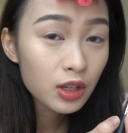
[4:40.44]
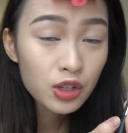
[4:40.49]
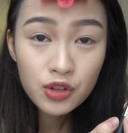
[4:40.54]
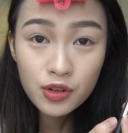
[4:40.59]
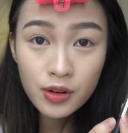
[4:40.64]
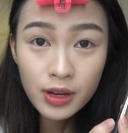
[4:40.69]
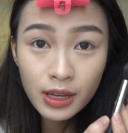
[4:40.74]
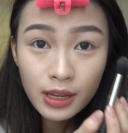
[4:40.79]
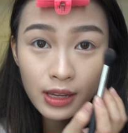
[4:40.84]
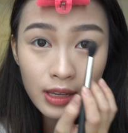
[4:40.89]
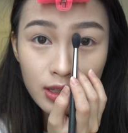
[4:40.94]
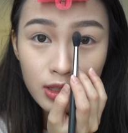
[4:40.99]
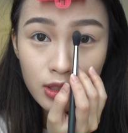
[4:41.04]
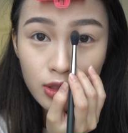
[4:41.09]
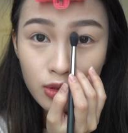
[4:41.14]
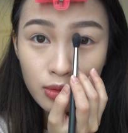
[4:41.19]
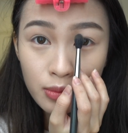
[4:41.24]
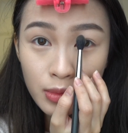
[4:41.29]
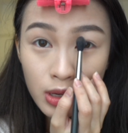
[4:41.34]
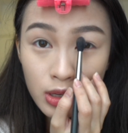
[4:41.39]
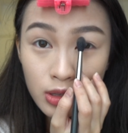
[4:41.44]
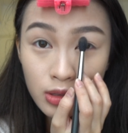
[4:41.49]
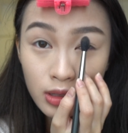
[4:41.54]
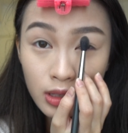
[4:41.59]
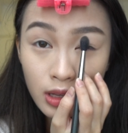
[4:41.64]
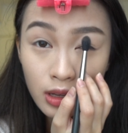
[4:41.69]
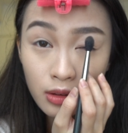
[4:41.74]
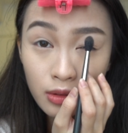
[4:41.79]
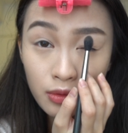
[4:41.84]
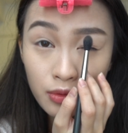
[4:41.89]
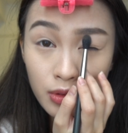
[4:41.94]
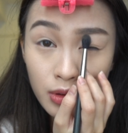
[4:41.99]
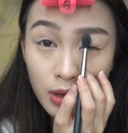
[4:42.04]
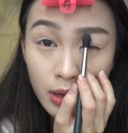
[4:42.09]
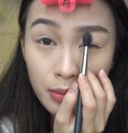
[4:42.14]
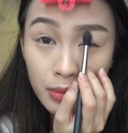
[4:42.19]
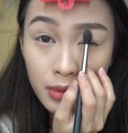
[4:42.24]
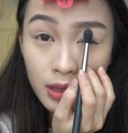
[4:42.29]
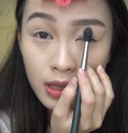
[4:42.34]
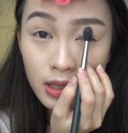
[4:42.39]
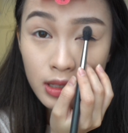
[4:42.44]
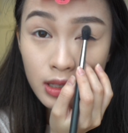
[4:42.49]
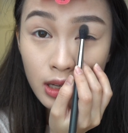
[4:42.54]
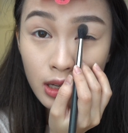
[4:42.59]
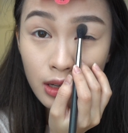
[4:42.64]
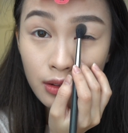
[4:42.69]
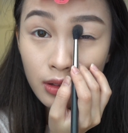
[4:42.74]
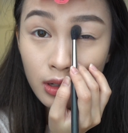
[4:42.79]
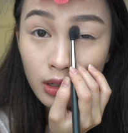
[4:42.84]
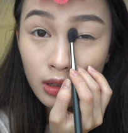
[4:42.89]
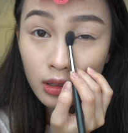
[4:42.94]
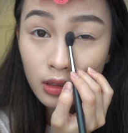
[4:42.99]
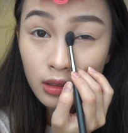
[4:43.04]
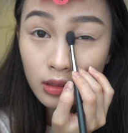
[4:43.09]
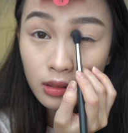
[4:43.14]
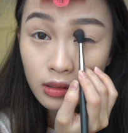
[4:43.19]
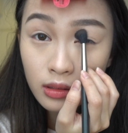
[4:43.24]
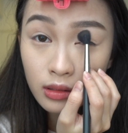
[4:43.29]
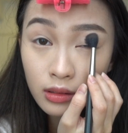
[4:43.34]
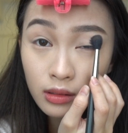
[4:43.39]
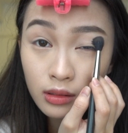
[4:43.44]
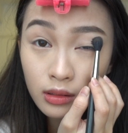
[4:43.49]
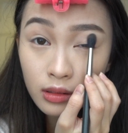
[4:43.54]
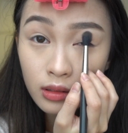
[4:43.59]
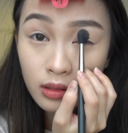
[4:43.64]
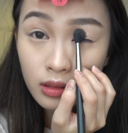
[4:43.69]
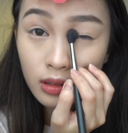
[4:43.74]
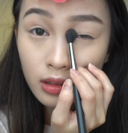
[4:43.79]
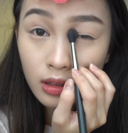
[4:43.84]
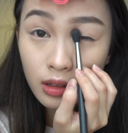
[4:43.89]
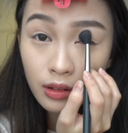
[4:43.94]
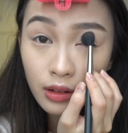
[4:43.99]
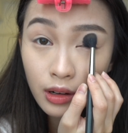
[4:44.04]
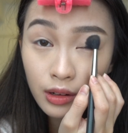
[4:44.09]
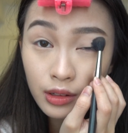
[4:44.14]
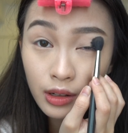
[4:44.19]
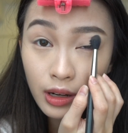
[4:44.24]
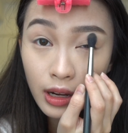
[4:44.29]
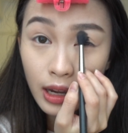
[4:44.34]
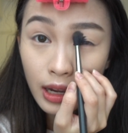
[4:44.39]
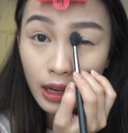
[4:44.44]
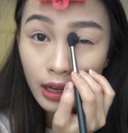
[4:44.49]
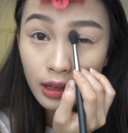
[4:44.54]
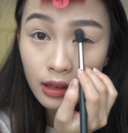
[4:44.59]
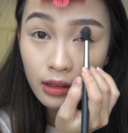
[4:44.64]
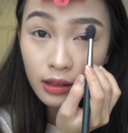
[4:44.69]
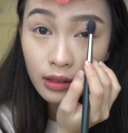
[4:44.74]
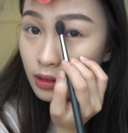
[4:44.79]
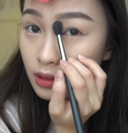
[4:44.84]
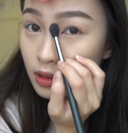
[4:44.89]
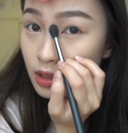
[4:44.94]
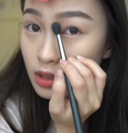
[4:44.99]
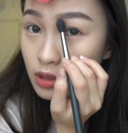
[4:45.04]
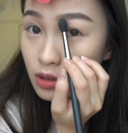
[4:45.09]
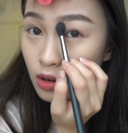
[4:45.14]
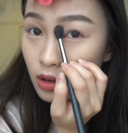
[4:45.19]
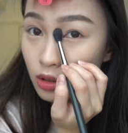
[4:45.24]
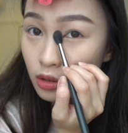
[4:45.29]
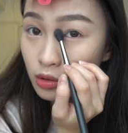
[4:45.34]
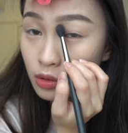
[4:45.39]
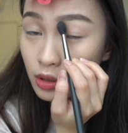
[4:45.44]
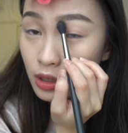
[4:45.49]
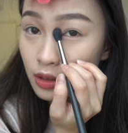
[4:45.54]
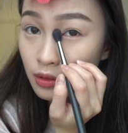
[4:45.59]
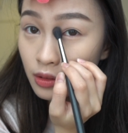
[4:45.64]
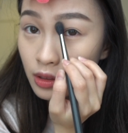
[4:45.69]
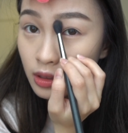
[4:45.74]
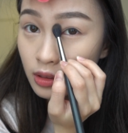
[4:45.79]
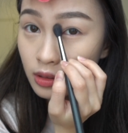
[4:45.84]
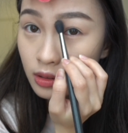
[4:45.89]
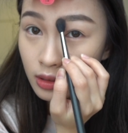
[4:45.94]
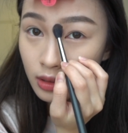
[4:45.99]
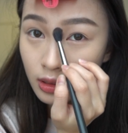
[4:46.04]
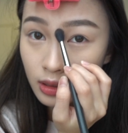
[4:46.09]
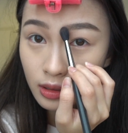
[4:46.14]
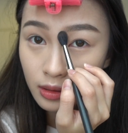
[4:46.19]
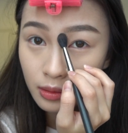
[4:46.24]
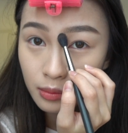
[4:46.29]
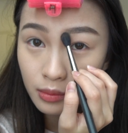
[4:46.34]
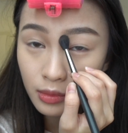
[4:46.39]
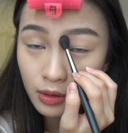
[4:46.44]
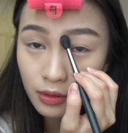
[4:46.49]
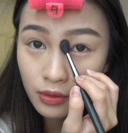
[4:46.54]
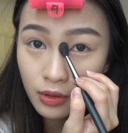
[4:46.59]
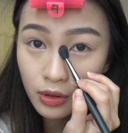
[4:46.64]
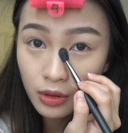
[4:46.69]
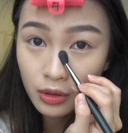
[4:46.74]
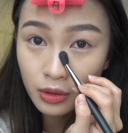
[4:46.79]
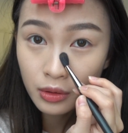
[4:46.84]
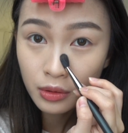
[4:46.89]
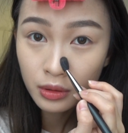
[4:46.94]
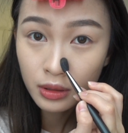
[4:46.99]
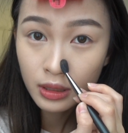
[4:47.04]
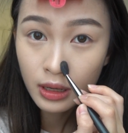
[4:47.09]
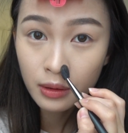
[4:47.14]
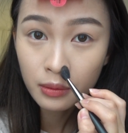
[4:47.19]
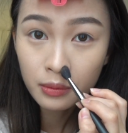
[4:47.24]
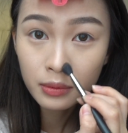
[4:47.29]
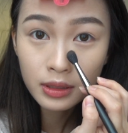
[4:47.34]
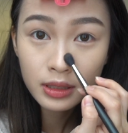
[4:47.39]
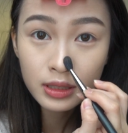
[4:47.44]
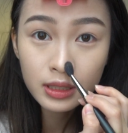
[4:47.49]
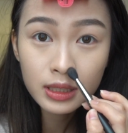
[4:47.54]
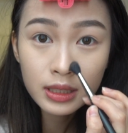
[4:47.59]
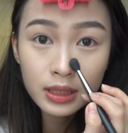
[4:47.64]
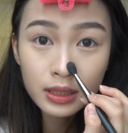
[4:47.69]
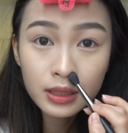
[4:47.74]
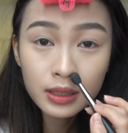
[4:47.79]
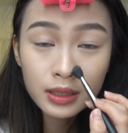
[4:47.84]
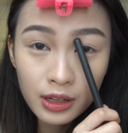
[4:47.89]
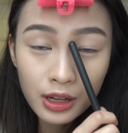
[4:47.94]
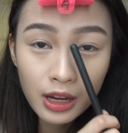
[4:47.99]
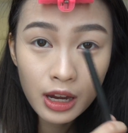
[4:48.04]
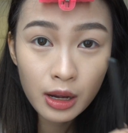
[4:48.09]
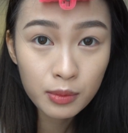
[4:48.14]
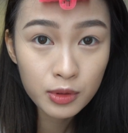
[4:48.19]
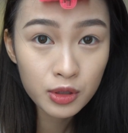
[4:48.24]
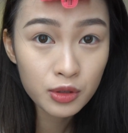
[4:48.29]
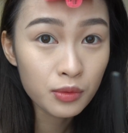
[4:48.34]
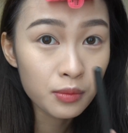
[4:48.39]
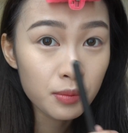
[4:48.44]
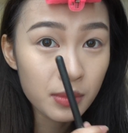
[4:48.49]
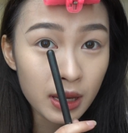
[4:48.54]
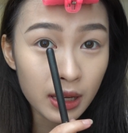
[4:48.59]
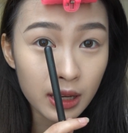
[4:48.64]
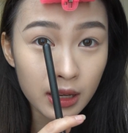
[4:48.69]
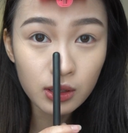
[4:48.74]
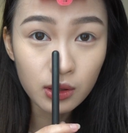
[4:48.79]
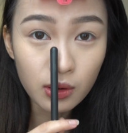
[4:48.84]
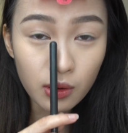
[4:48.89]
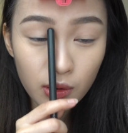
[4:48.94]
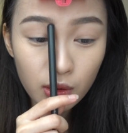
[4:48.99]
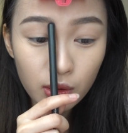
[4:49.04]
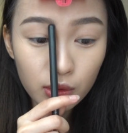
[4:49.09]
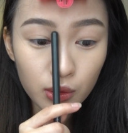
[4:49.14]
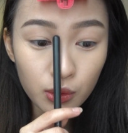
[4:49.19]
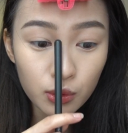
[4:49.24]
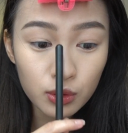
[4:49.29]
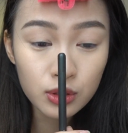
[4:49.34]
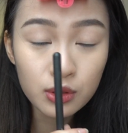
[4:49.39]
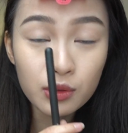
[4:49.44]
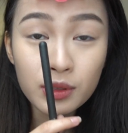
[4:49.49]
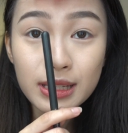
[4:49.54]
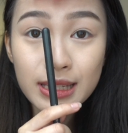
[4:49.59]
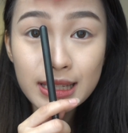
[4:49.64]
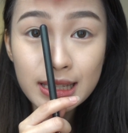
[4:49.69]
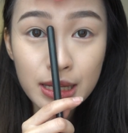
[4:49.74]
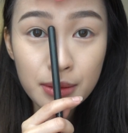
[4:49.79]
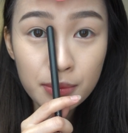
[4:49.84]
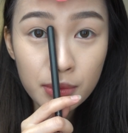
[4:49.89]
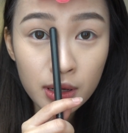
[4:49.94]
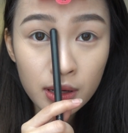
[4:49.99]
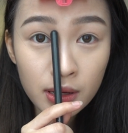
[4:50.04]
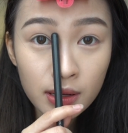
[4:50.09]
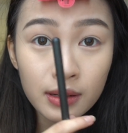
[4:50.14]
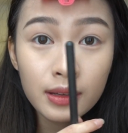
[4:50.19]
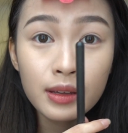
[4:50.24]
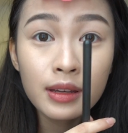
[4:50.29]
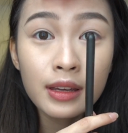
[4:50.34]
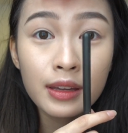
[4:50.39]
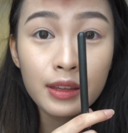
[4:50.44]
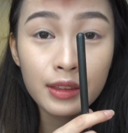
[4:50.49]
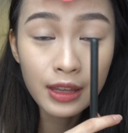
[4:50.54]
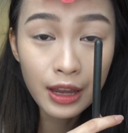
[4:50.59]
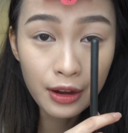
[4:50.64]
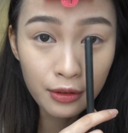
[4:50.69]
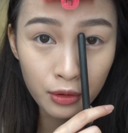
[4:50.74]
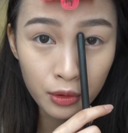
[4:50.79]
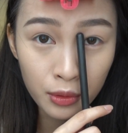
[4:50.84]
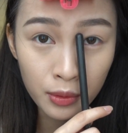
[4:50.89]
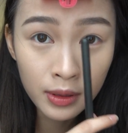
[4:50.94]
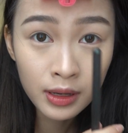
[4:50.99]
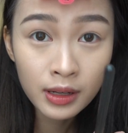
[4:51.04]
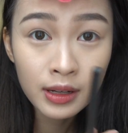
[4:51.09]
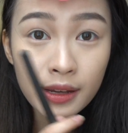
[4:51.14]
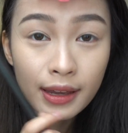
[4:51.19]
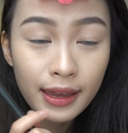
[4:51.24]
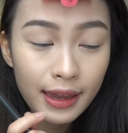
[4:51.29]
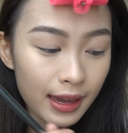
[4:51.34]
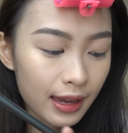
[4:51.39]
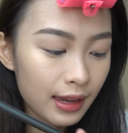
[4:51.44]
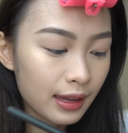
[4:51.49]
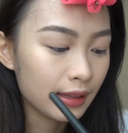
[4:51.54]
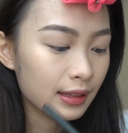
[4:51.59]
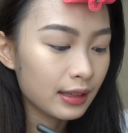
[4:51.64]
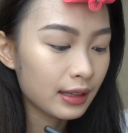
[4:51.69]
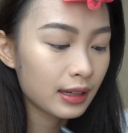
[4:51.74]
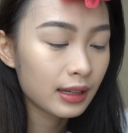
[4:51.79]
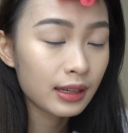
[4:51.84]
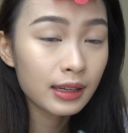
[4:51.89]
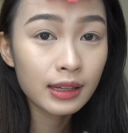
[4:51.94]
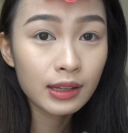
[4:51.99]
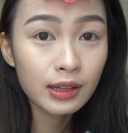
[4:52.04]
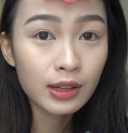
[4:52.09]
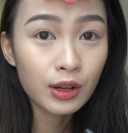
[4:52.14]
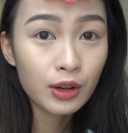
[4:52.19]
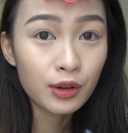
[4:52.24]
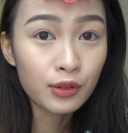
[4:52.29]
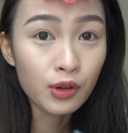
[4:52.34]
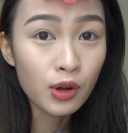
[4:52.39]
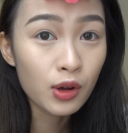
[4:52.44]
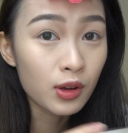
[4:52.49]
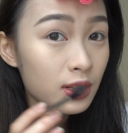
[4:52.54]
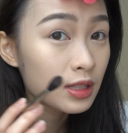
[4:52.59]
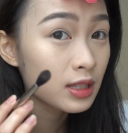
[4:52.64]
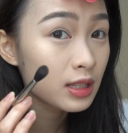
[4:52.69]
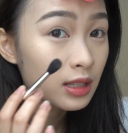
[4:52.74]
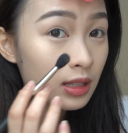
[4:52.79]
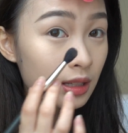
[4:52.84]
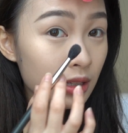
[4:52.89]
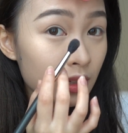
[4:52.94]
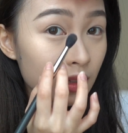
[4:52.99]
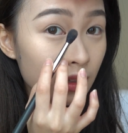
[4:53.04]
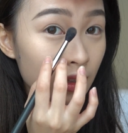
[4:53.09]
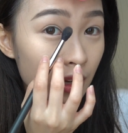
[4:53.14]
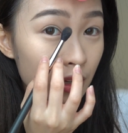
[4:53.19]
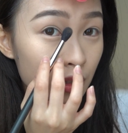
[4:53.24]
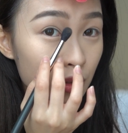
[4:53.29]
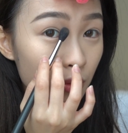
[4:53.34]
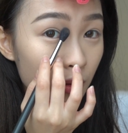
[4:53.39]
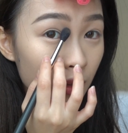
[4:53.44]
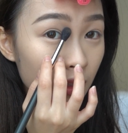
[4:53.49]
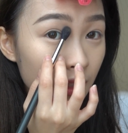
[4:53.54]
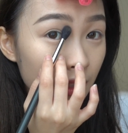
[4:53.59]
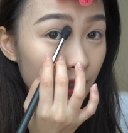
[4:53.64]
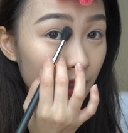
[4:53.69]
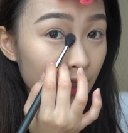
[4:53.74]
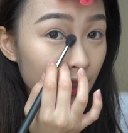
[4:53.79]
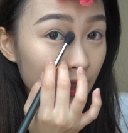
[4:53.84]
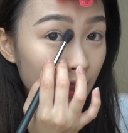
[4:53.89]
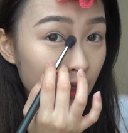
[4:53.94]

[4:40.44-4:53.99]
trick is to make sure that you fill up this area around your eye, this hollow area, before you go downwards. It helps to make your nose look slimmer, narrower, and of course less swollen.